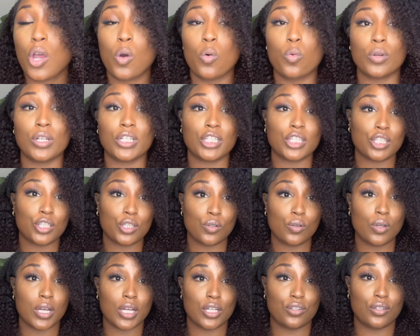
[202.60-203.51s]
which is
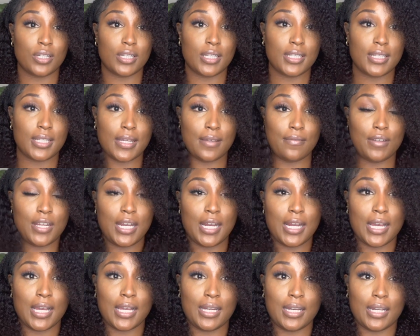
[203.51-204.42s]

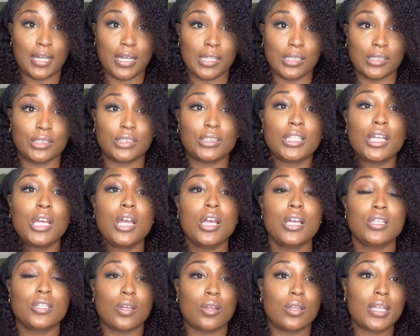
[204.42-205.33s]
$279.
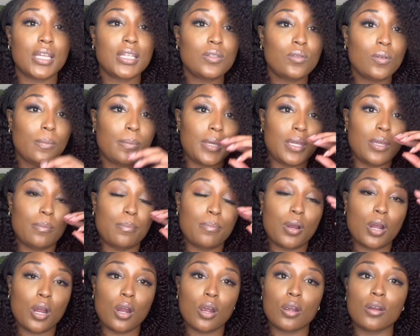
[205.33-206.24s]
So this would be
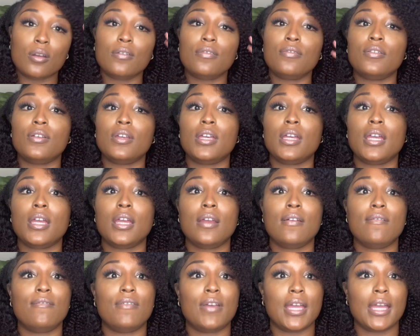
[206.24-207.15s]

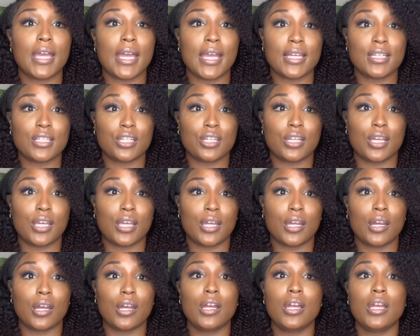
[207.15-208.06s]
perfect vacation
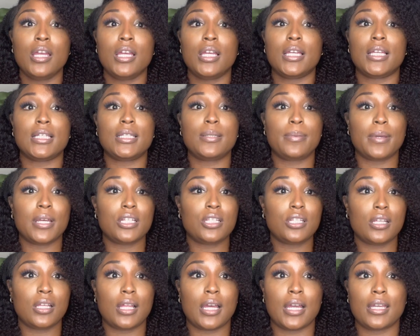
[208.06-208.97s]
hair,
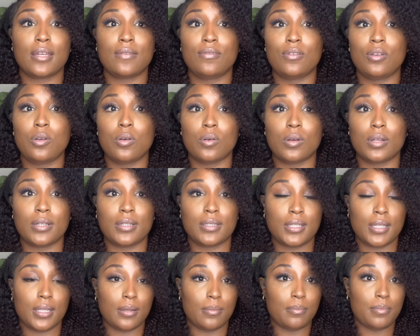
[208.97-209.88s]
especially like if you're going
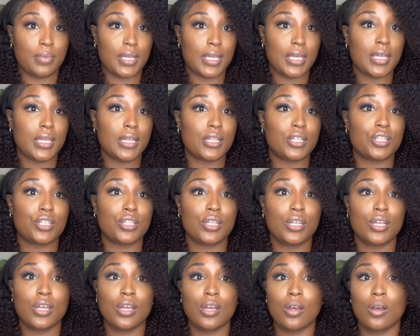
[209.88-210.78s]
to the beach
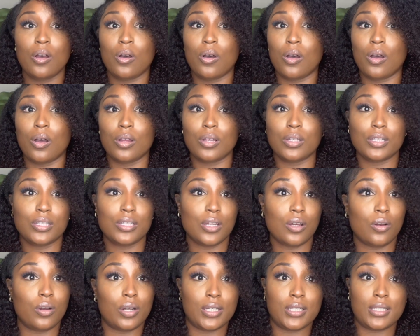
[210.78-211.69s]

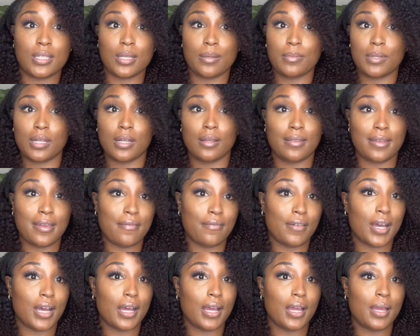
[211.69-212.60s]
or something of that
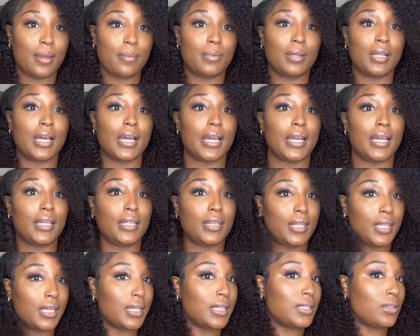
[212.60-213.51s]
vibe. Like,
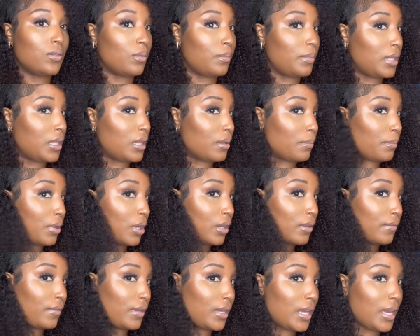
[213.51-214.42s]
this would be the
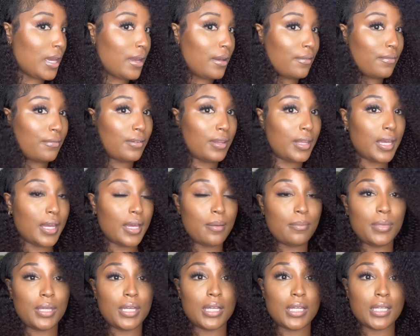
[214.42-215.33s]
perfect hair for that,
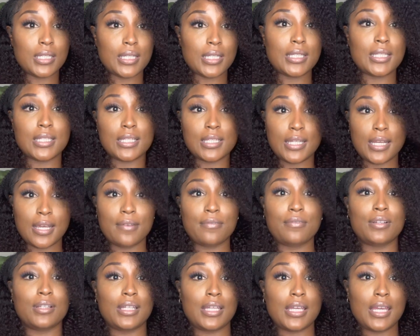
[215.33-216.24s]
because this is
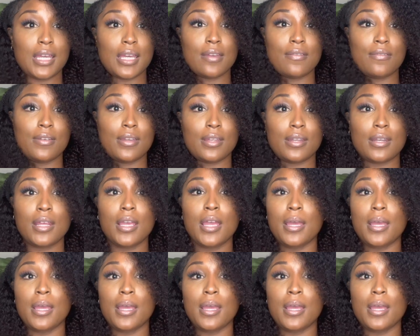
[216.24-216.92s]
definitely giving